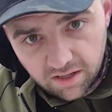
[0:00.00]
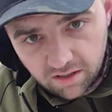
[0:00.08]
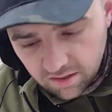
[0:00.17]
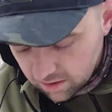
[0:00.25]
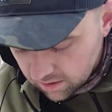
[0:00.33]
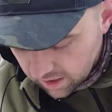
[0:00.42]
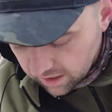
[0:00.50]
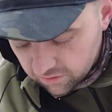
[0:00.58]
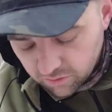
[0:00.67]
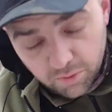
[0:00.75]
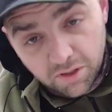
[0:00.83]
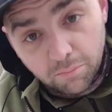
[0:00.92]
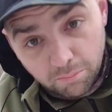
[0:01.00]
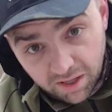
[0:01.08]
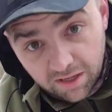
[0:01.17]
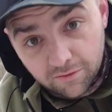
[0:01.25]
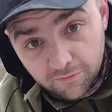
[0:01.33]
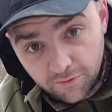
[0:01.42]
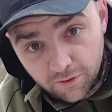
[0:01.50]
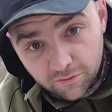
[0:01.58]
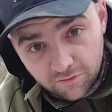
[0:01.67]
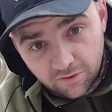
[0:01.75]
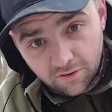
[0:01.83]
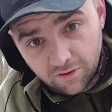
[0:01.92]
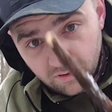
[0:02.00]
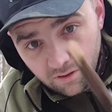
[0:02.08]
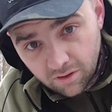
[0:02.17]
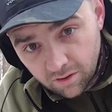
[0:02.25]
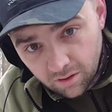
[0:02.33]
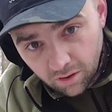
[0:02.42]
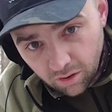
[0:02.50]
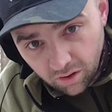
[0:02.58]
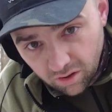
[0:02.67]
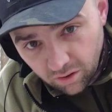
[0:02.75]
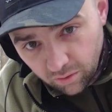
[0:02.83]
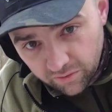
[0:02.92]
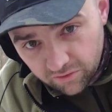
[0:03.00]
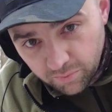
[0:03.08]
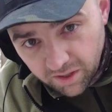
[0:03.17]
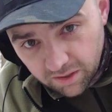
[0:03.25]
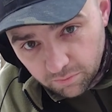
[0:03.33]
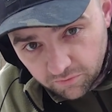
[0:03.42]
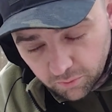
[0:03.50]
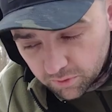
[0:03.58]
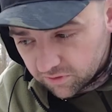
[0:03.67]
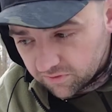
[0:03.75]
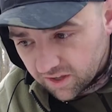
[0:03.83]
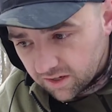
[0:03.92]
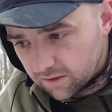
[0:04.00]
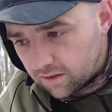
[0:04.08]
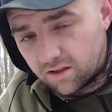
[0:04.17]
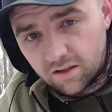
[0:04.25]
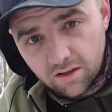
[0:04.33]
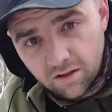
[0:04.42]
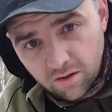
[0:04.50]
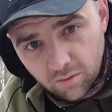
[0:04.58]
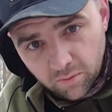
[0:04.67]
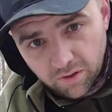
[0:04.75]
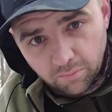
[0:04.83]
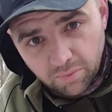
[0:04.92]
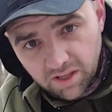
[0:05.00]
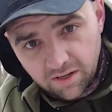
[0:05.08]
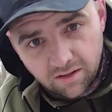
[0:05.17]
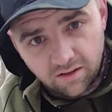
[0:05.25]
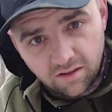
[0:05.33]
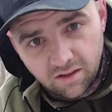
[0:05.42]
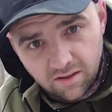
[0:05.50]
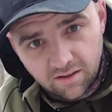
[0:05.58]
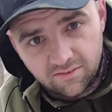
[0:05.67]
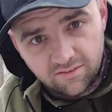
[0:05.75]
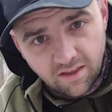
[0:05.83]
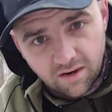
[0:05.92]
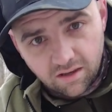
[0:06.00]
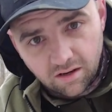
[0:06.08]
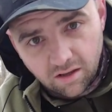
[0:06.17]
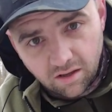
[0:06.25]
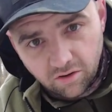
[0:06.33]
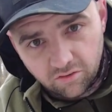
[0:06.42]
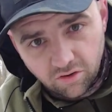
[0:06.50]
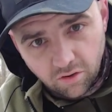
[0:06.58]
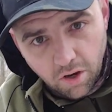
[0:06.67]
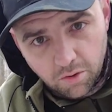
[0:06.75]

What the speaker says: it. Actually, we're gonna bait it first. Always bait it before you set it. We're gonna bait it, set it, and I'll show you how